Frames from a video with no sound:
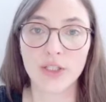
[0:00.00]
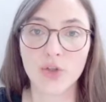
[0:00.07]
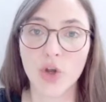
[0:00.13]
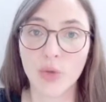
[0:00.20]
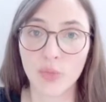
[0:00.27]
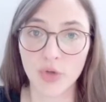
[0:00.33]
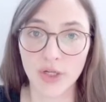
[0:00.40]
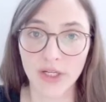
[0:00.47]

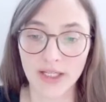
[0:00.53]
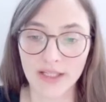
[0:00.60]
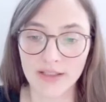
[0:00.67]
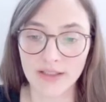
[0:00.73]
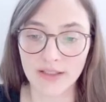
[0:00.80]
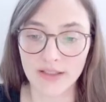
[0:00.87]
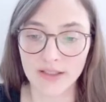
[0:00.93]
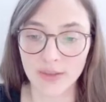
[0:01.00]
operating
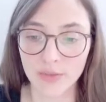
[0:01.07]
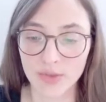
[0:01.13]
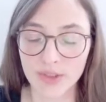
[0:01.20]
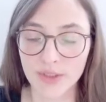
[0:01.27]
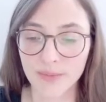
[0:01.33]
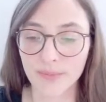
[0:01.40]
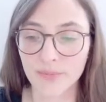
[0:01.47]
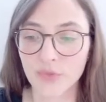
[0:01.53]

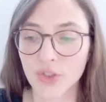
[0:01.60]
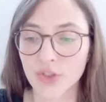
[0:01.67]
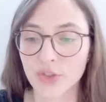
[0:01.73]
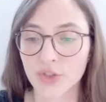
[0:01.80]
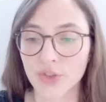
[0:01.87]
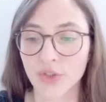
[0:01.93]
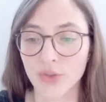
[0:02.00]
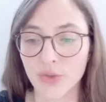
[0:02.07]
systems.
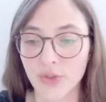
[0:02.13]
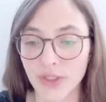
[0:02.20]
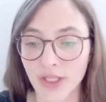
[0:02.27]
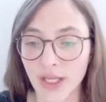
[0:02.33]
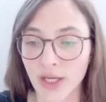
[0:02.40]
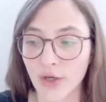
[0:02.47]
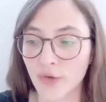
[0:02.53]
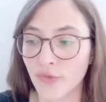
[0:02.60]
So
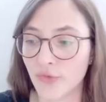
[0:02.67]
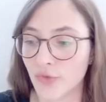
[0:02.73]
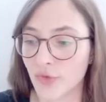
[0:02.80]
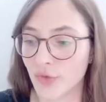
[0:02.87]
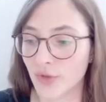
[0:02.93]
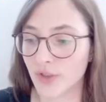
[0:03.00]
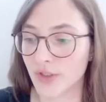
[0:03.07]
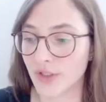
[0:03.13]
now
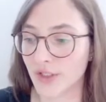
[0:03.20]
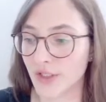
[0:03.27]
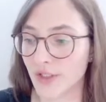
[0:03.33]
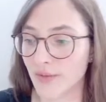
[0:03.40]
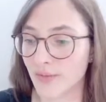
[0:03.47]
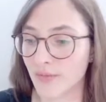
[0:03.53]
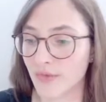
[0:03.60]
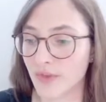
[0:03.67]
for
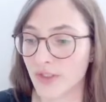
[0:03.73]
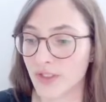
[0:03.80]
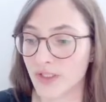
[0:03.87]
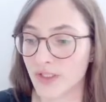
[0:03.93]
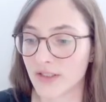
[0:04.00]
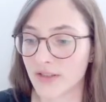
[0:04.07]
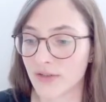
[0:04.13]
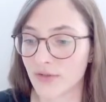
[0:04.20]

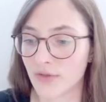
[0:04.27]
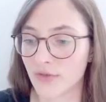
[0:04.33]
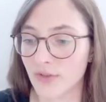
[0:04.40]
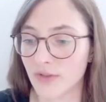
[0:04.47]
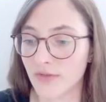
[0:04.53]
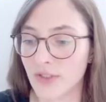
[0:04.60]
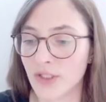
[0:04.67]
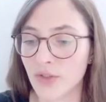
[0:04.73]
this
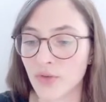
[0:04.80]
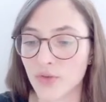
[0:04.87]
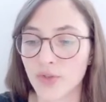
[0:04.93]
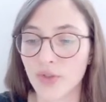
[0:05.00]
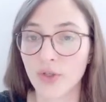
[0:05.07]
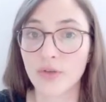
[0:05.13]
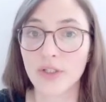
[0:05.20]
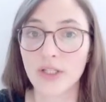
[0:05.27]
video
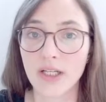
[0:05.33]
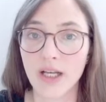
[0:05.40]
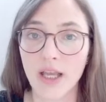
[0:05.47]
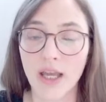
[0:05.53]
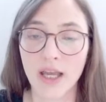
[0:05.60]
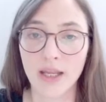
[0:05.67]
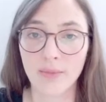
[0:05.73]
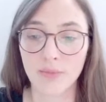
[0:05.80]
tutorial,
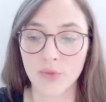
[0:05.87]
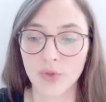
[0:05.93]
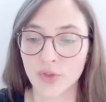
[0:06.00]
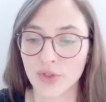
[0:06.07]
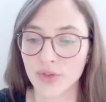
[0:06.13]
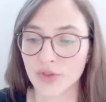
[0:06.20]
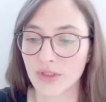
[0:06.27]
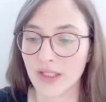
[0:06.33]
I'm
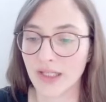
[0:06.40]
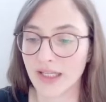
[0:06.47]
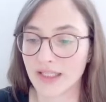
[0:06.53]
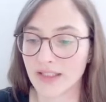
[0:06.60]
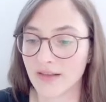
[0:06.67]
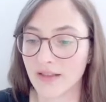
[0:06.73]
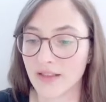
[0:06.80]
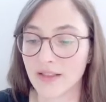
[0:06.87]
going to
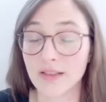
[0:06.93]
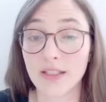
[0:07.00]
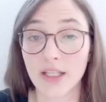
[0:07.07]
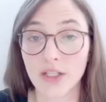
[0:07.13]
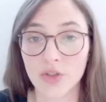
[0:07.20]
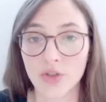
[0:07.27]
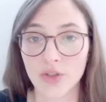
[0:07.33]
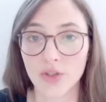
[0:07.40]
select the
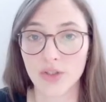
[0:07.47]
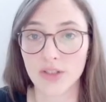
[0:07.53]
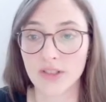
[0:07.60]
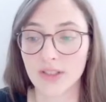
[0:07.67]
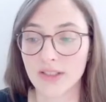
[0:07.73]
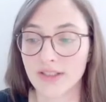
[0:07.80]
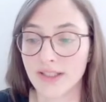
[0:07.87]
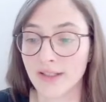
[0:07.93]

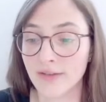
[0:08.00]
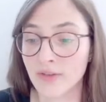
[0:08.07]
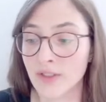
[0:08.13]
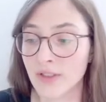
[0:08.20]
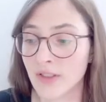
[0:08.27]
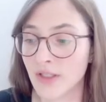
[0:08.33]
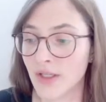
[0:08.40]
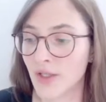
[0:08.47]
CentOS
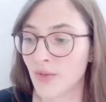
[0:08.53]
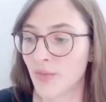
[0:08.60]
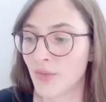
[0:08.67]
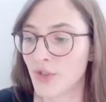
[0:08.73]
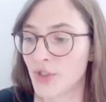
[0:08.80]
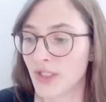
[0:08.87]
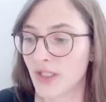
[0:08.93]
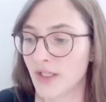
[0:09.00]
7
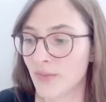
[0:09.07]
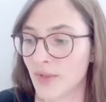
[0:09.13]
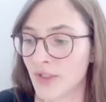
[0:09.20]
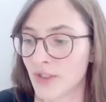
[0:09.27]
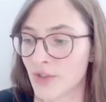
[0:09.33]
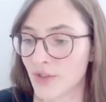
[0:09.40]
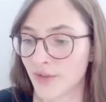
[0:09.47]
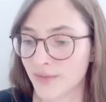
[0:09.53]
machine
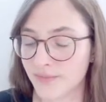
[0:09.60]
image.